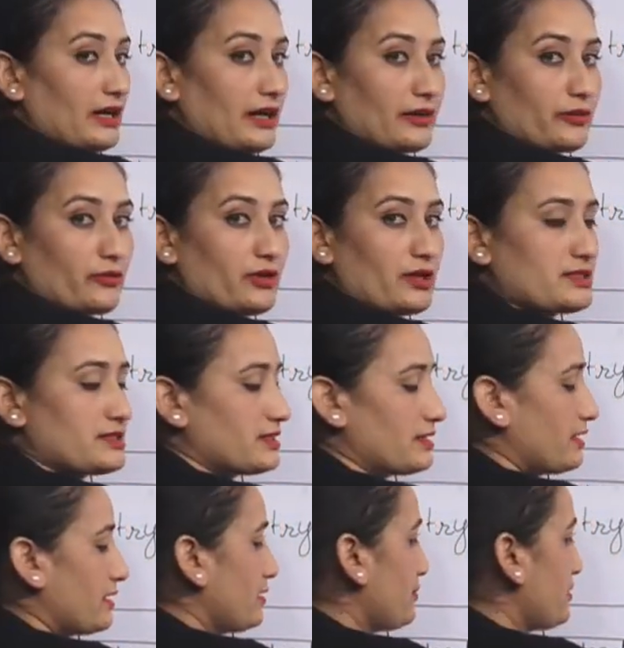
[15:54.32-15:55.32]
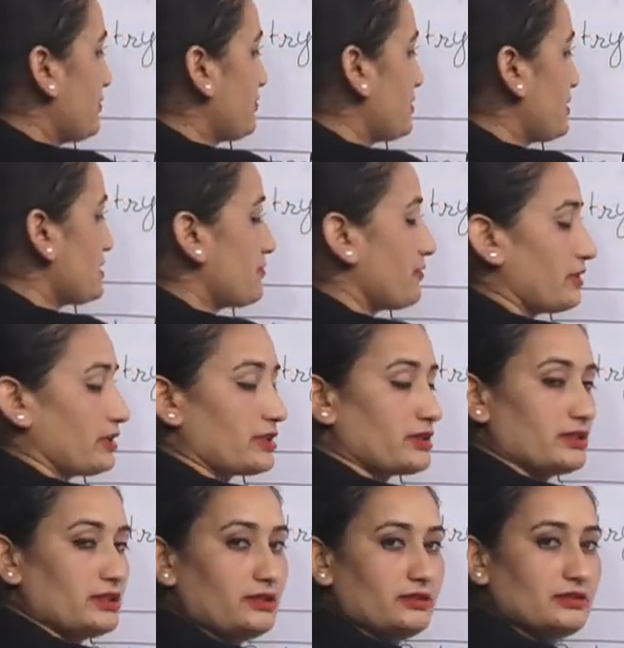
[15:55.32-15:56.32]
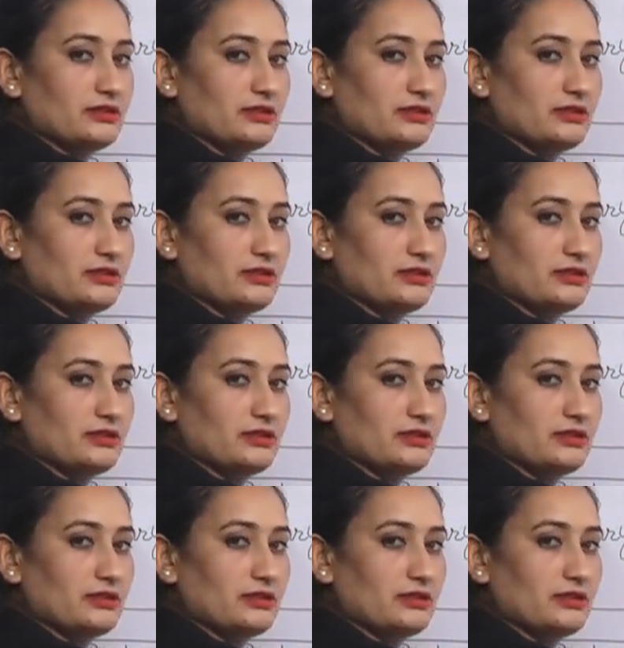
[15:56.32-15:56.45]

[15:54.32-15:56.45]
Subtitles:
And what's the name of this figure?